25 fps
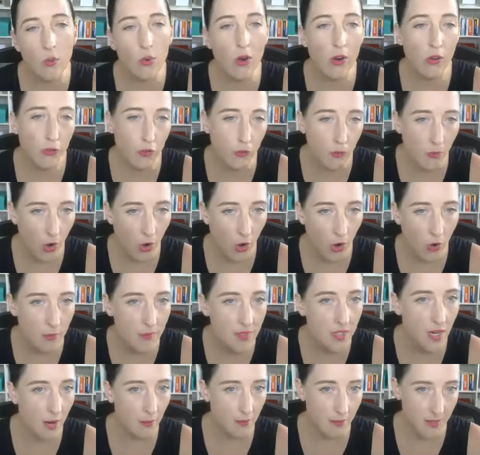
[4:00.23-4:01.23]
work from home
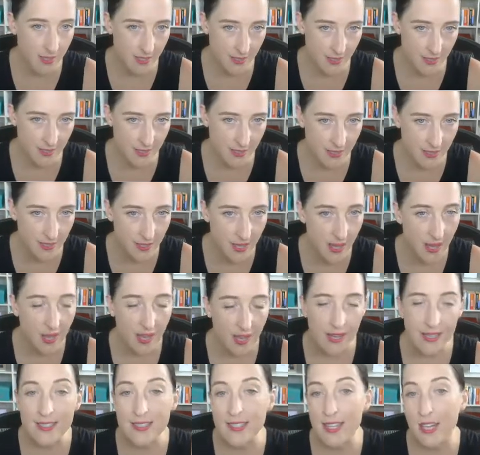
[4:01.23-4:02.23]
type businesses
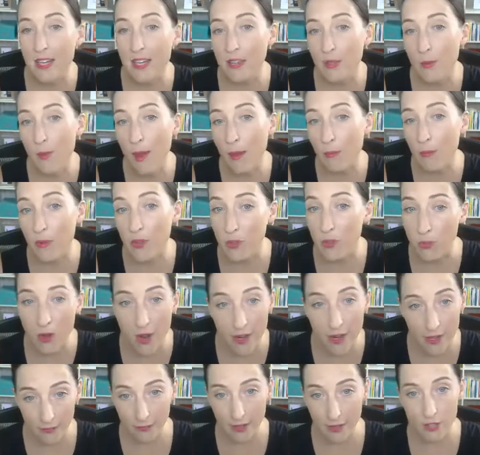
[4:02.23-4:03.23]
and setting them up with the
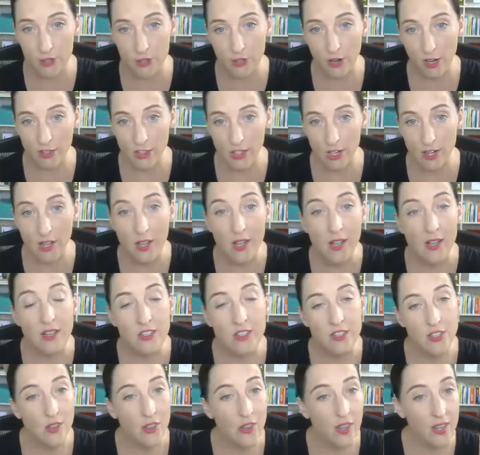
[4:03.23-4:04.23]
right infrastructure.
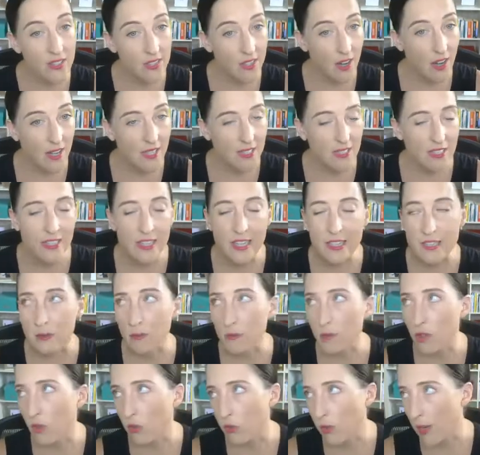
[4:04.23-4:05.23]
So these guys can get
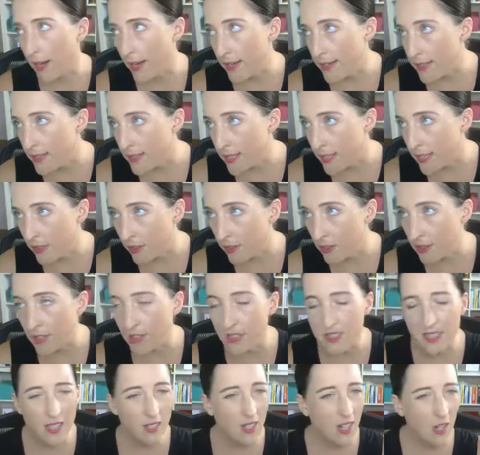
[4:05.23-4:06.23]
some great deals
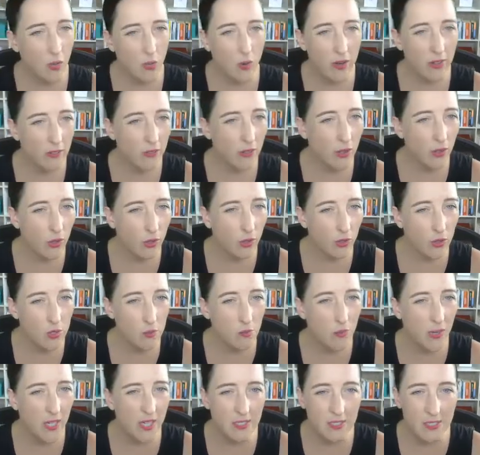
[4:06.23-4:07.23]
because they're like one of Google's
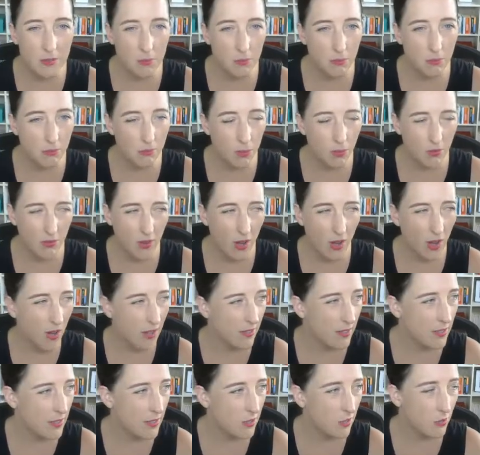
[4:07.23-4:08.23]
biggest
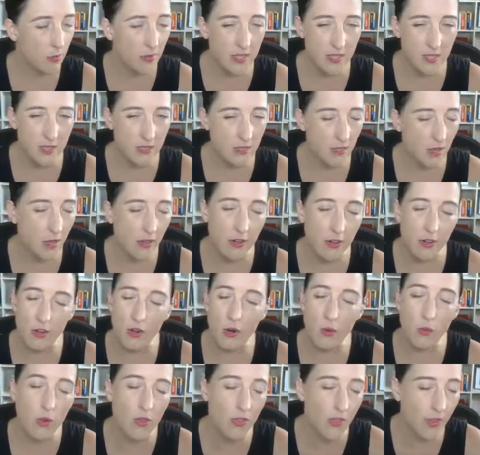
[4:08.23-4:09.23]
providers or business. I don't
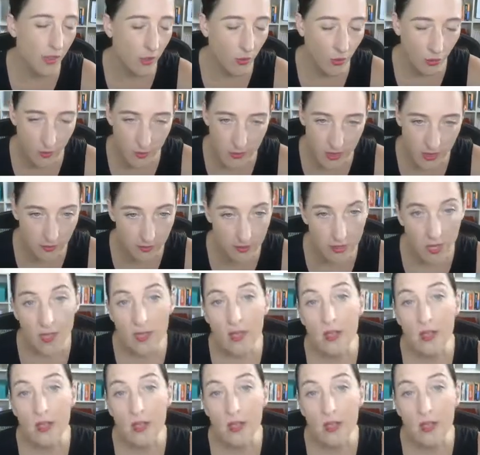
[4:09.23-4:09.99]
know what they call themselves.